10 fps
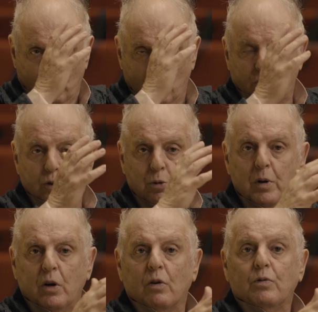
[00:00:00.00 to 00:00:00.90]
not to
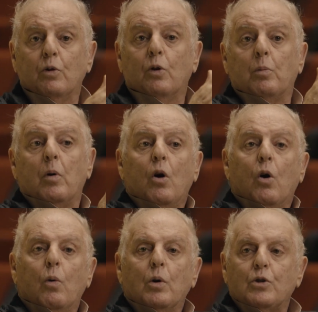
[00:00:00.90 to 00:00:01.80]
speak of Europe,
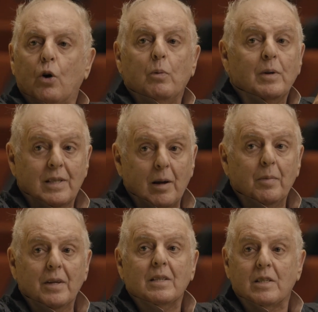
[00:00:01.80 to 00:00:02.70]
was always
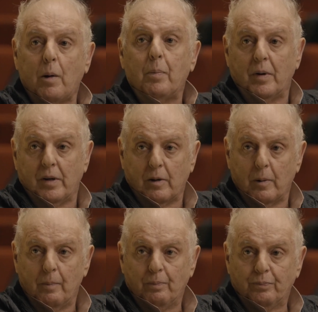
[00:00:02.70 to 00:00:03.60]
something separate.
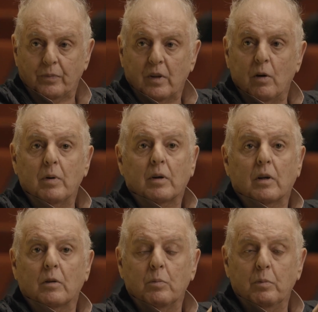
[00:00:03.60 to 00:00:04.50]
There were
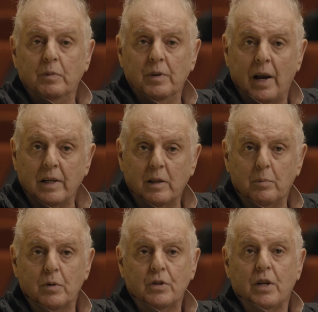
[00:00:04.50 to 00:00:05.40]

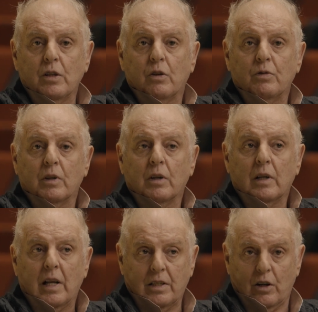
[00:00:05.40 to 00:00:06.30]
ninety percent of the
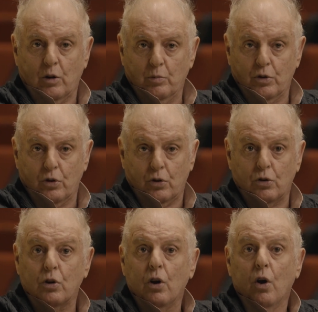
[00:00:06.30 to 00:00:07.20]
classical
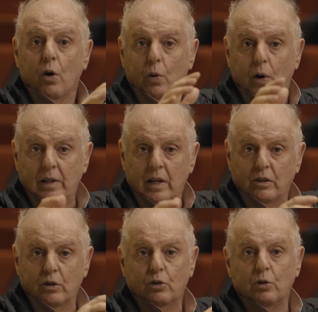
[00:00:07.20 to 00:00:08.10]
musicians who had
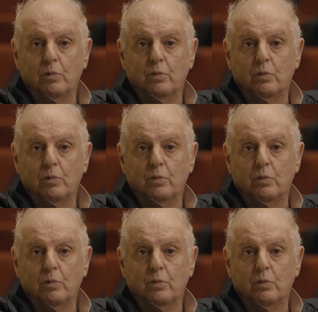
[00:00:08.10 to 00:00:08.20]
nothing